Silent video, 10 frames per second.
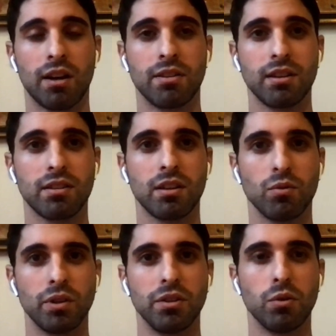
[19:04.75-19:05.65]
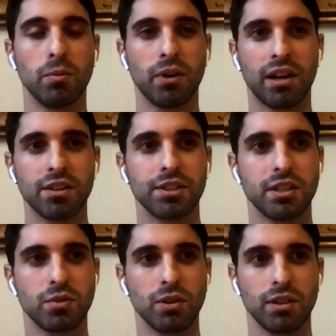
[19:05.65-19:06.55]
I think that renewable
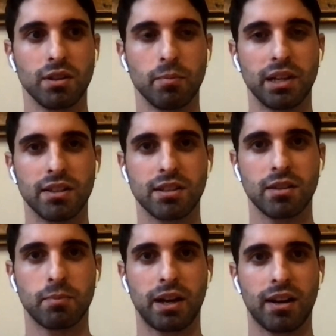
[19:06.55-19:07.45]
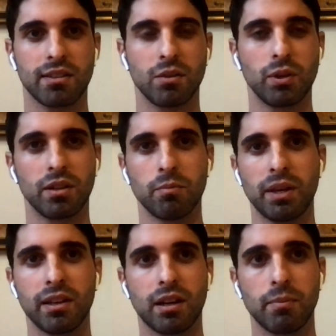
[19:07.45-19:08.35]
energy is really the biggest impact that we can make.